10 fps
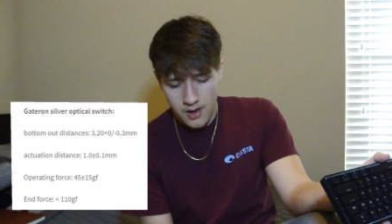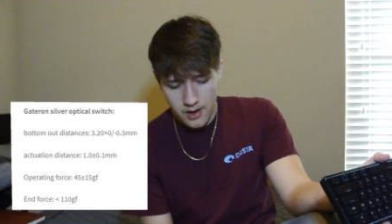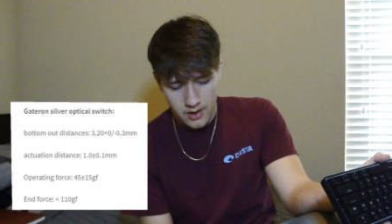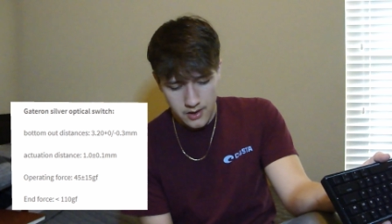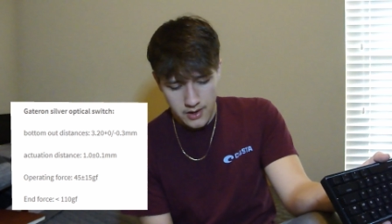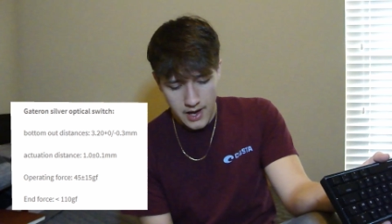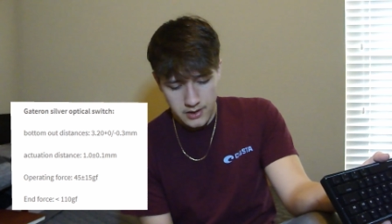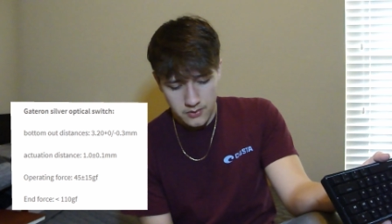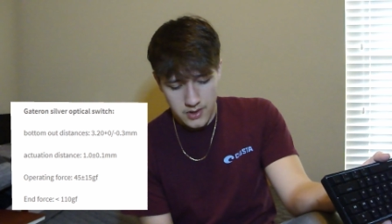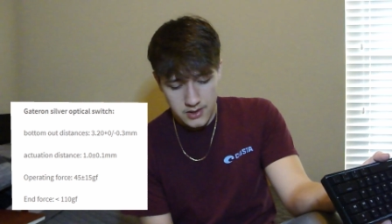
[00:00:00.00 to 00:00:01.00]
The
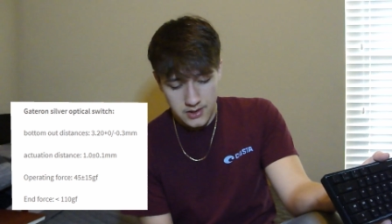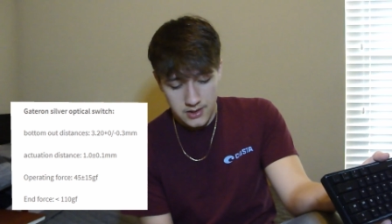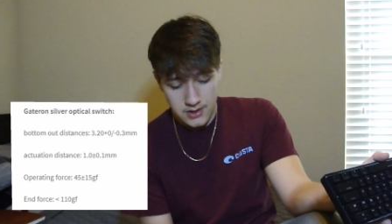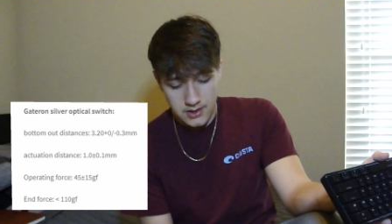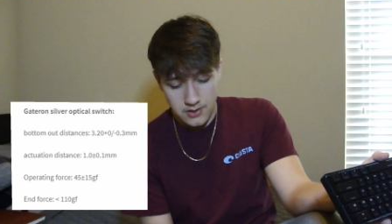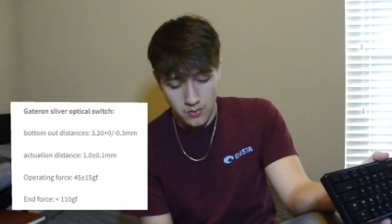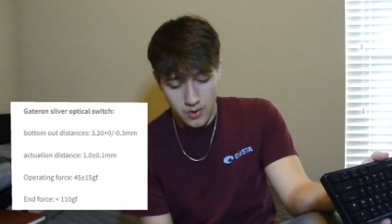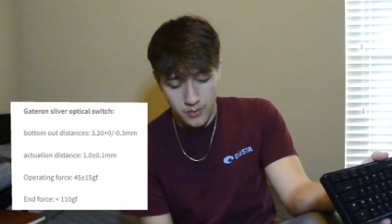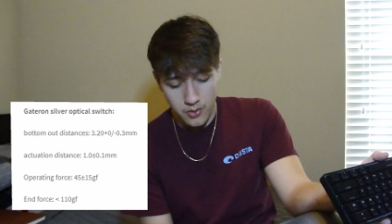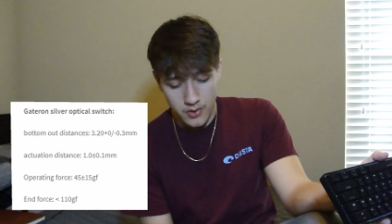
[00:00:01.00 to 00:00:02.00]
actuation distance is
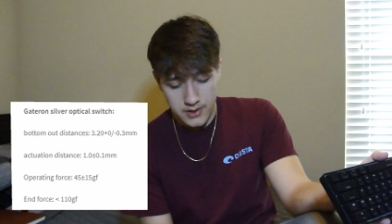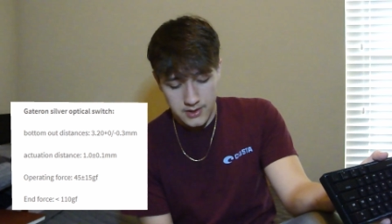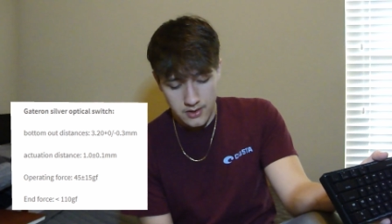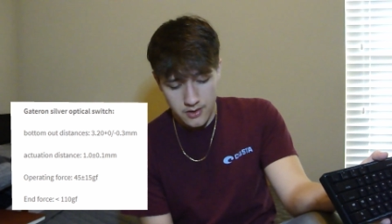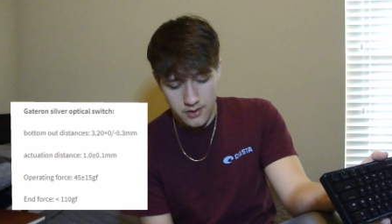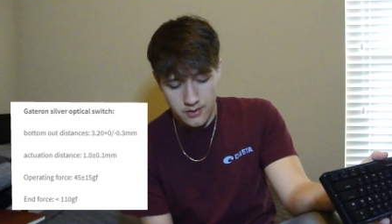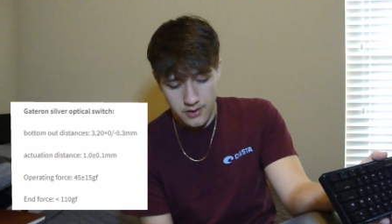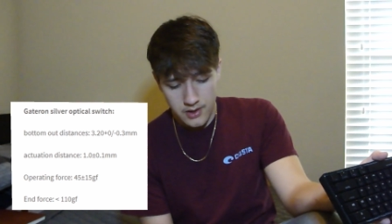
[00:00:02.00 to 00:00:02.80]
1.0,